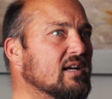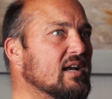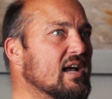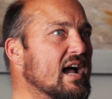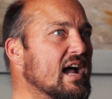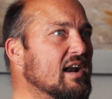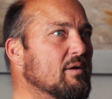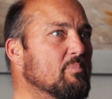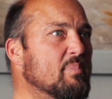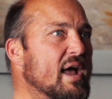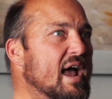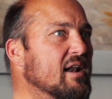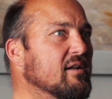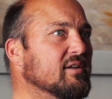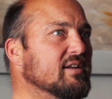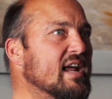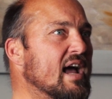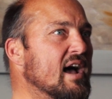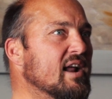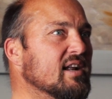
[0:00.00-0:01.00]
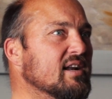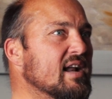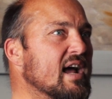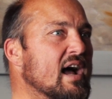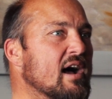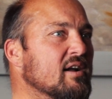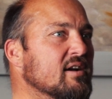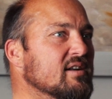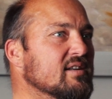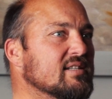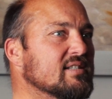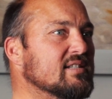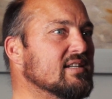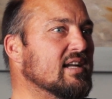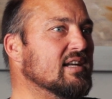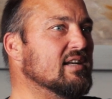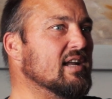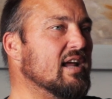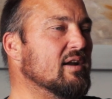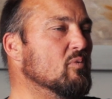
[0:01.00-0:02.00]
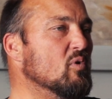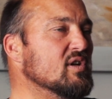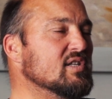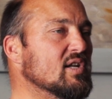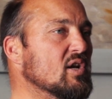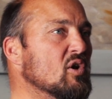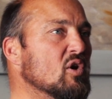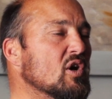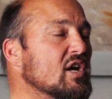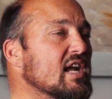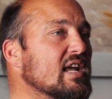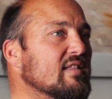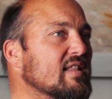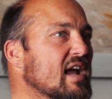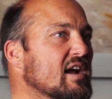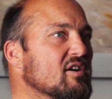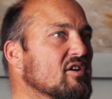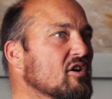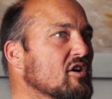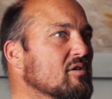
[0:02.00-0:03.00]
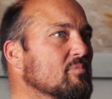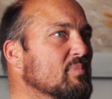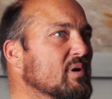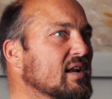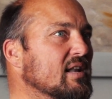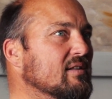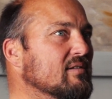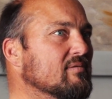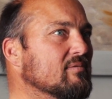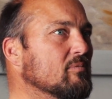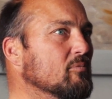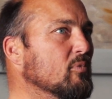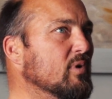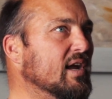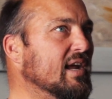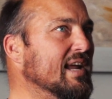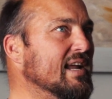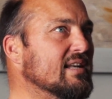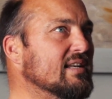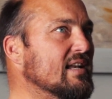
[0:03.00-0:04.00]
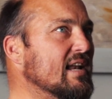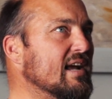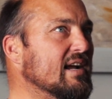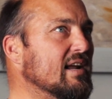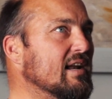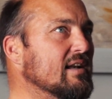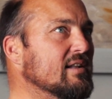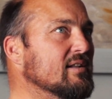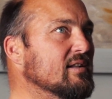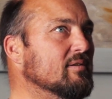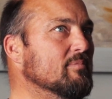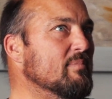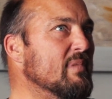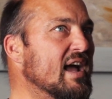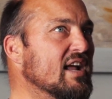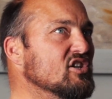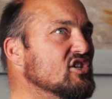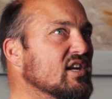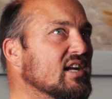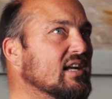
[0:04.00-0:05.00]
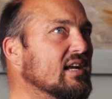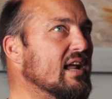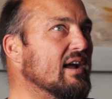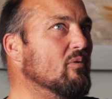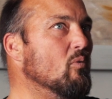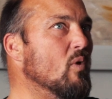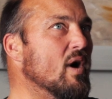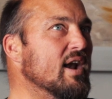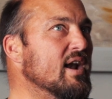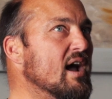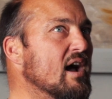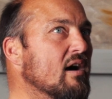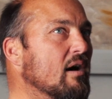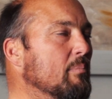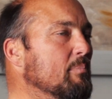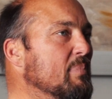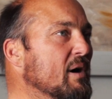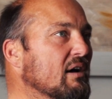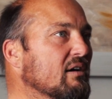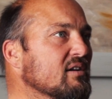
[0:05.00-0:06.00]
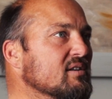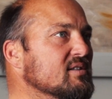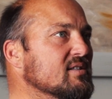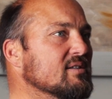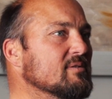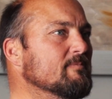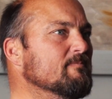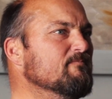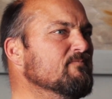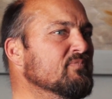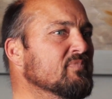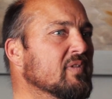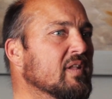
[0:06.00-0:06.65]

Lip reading: kind of paddled out at Outers. It wasn't looking that good, but we hit like a little magic, like 1 hour pulse.